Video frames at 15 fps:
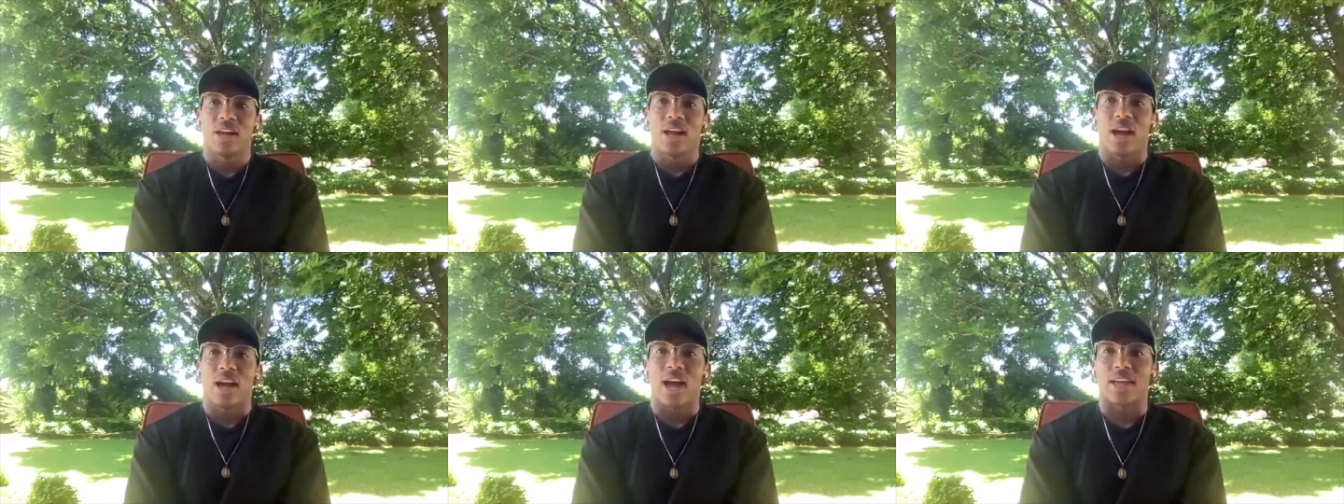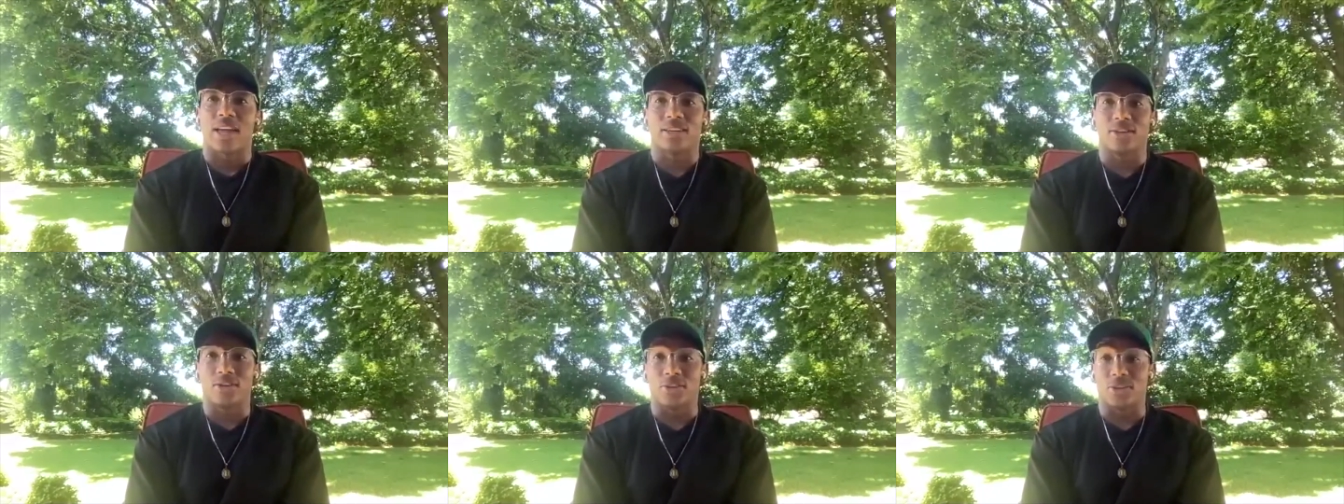I
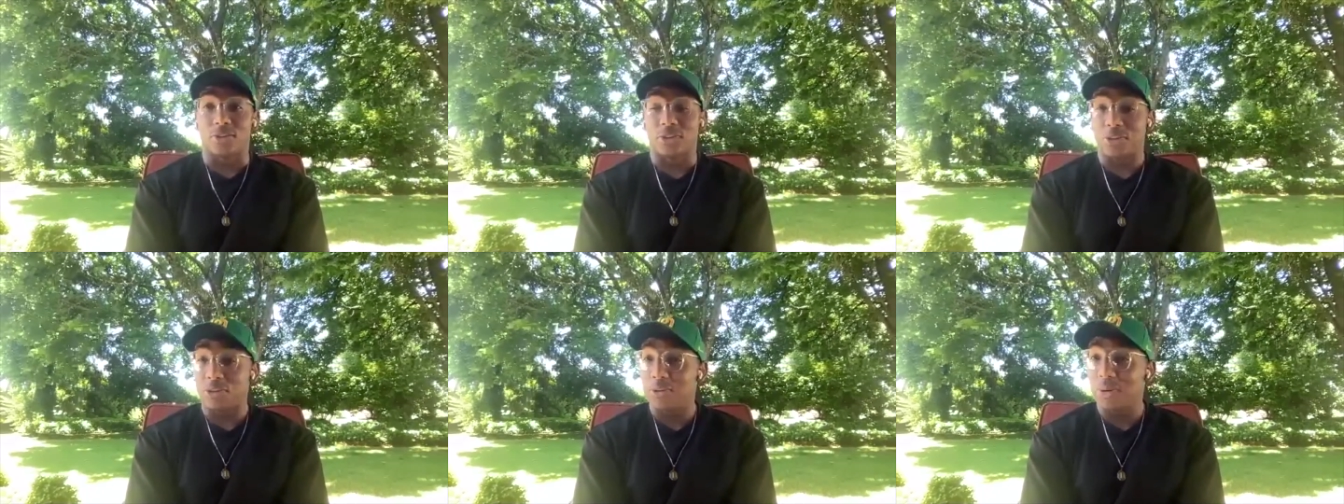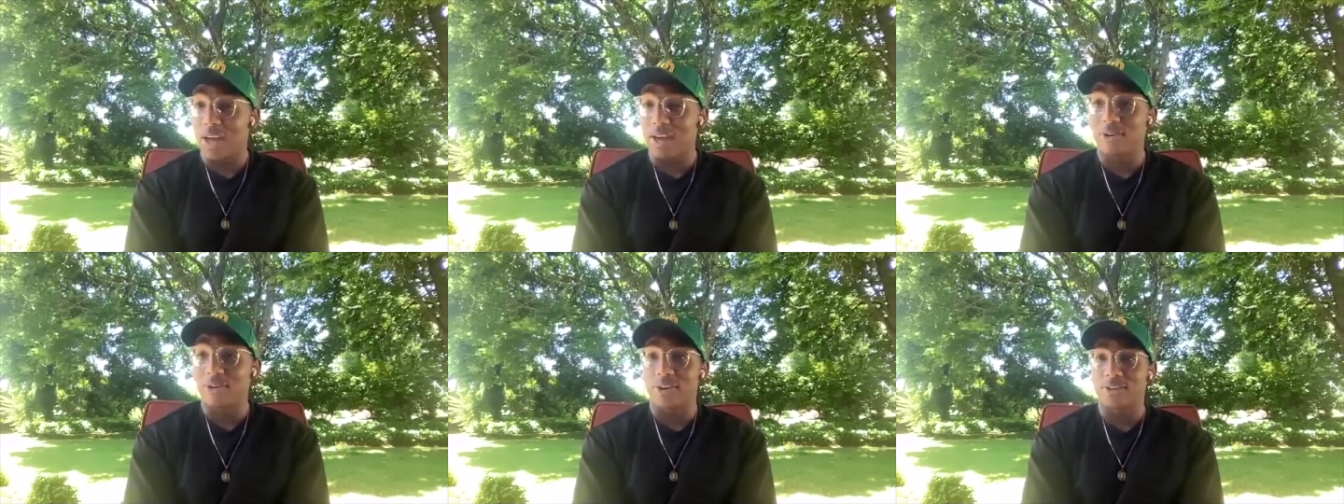do have
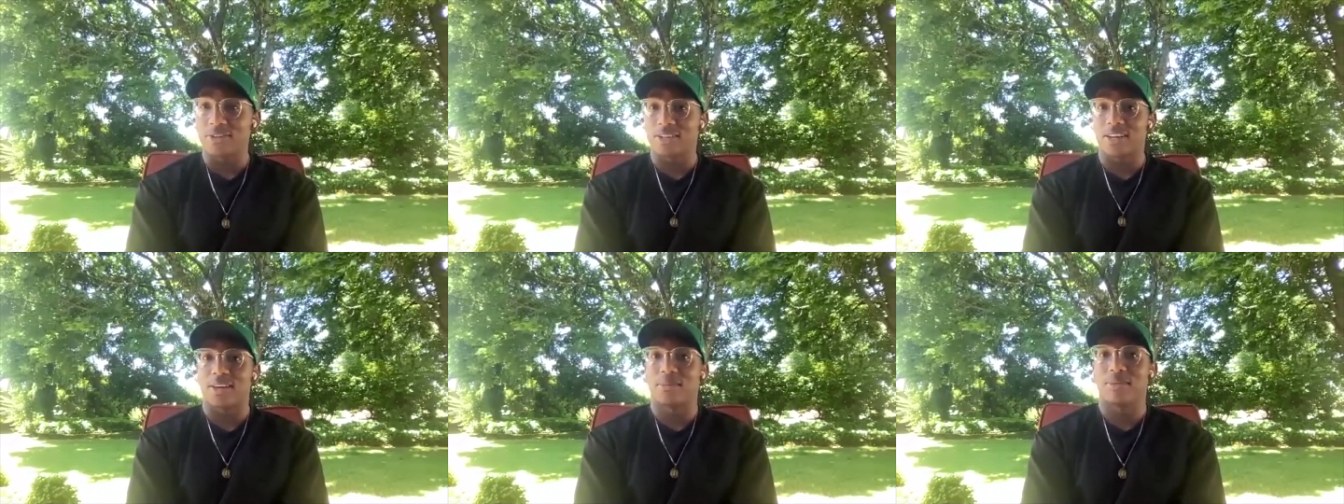a hard time